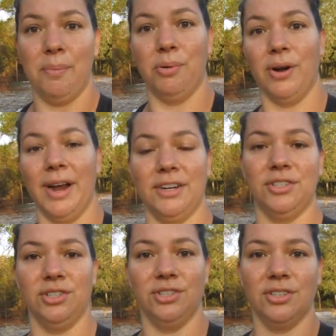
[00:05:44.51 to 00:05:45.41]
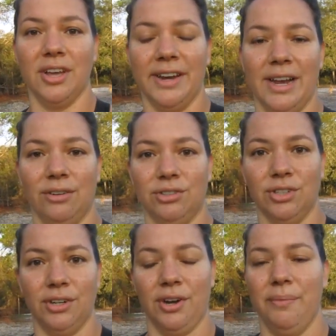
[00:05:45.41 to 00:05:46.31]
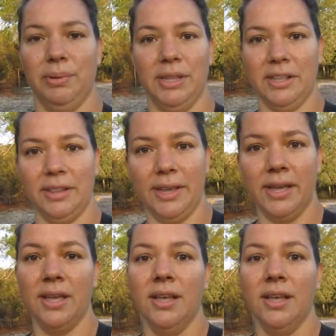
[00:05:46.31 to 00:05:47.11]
prior to just cutting out sugar completely.